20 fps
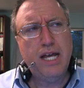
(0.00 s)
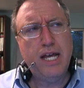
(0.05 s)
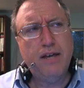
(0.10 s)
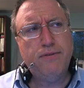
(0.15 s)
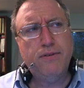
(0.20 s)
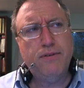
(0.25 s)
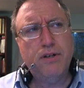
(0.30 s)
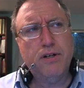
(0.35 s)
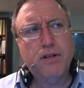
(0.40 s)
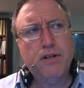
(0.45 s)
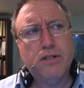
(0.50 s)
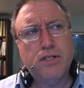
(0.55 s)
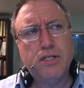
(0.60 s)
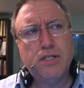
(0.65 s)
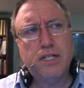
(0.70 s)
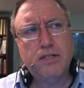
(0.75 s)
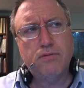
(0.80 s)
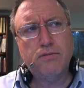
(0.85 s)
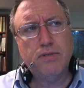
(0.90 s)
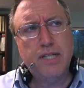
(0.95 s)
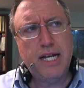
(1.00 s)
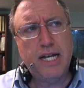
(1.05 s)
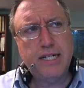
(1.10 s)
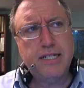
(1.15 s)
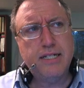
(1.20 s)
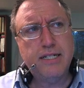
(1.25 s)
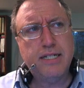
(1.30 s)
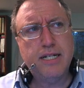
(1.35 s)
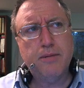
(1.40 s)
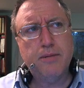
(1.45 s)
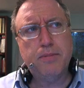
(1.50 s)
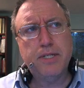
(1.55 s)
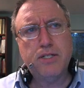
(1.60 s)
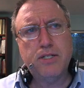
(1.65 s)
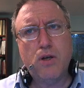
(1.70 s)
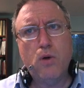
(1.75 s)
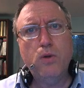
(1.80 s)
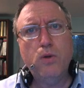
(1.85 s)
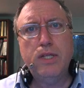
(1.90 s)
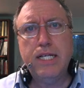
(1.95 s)
your relationship is
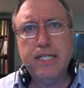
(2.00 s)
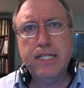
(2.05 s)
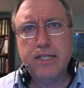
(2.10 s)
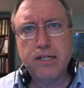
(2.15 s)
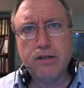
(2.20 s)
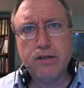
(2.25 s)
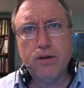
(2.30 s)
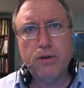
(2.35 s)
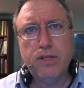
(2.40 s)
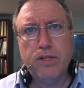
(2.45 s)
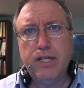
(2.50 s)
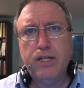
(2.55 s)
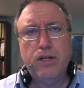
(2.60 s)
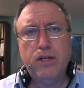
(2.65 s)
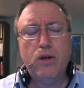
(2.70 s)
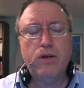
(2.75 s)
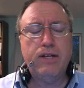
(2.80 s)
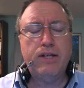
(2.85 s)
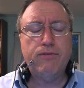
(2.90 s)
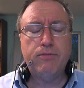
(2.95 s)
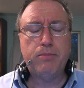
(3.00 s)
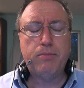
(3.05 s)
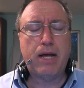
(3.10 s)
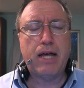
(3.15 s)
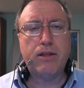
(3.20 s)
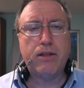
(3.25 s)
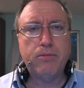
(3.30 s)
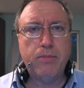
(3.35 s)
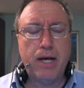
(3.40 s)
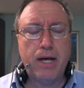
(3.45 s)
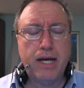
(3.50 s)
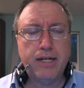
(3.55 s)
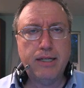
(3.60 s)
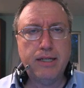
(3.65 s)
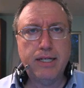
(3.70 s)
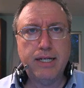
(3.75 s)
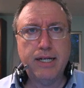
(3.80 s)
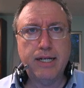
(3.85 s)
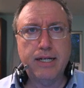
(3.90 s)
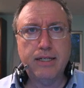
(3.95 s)
only 0, then you don't even bother
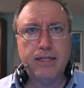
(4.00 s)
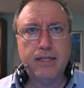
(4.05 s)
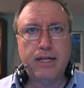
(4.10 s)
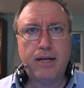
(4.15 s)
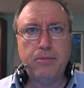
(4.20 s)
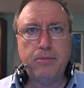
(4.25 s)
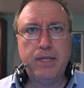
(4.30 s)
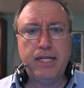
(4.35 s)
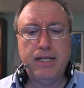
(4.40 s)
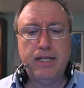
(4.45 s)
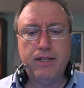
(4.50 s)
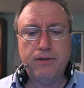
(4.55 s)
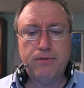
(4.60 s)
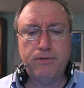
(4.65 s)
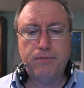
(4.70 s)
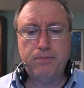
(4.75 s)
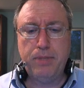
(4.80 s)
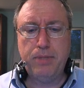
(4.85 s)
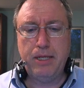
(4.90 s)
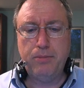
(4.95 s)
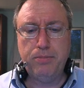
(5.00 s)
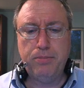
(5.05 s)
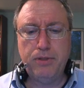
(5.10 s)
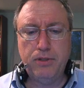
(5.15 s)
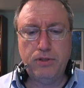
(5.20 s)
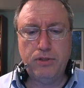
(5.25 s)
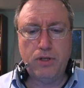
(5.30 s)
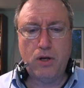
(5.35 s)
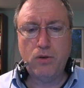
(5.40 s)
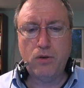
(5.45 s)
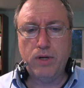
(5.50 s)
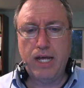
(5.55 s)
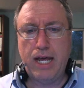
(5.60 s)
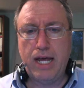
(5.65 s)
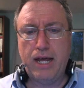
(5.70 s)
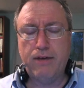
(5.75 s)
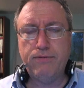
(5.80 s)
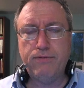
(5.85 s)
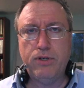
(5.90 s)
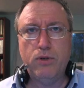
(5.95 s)
modeling it. I mean, if people don't
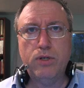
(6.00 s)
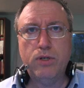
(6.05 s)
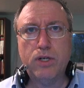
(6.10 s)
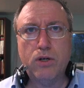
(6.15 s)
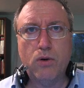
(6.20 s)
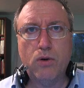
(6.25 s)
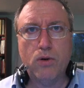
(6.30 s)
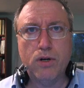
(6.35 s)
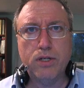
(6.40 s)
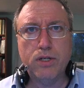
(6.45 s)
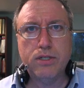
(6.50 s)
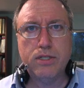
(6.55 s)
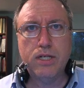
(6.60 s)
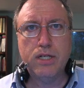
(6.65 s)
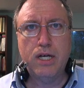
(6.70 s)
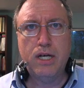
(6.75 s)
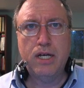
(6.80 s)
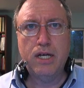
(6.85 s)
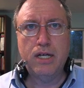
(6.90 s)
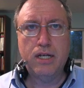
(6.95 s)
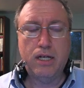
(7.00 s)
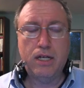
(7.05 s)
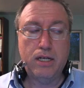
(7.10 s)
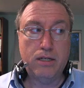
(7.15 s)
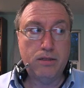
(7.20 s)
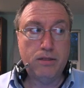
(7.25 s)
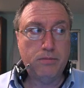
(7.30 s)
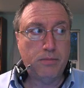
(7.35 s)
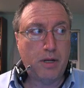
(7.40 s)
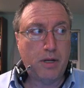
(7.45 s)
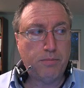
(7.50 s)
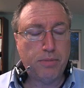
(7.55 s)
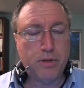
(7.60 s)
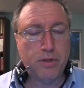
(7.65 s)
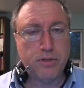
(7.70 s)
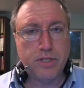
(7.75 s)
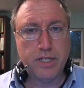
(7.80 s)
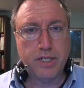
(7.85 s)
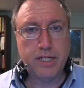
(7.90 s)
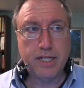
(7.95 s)
have unicorns, a
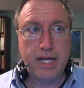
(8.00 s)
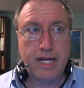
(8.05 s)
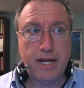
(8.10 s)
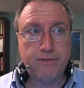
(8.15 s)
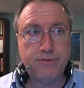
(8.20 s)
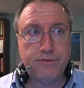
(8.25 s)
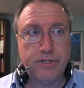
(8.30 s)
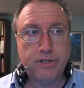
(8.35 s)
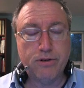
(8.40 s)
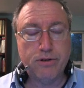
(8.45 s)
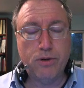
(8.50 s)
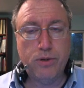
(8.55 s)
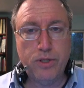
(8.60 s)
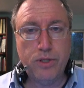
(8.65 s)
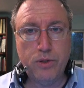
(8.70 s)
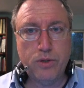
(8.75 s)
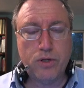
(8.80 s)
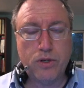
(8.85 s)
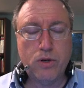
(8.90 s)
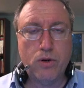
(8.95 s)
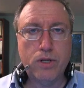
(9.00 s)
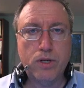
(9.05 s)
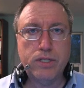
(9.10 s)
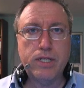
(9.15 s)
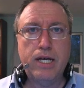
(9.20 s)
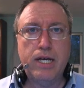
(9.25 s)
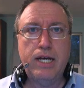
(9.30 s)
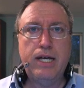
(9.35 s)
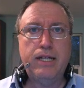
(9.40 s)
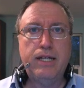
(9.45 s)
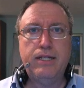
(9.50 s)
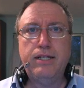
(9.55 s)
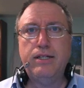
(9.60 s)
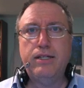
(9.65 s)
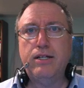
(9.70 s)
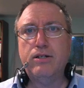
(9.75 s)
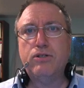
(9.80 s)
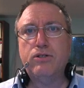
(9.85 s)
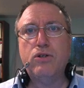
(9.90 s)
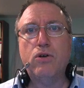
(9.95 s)
person can have 0 unicorns, then
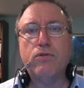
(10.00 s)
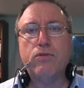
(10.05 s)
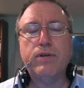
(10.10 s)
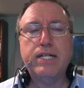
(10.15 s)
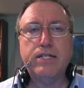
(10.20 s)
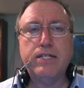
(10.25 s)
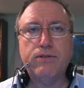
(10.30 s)
there's no reason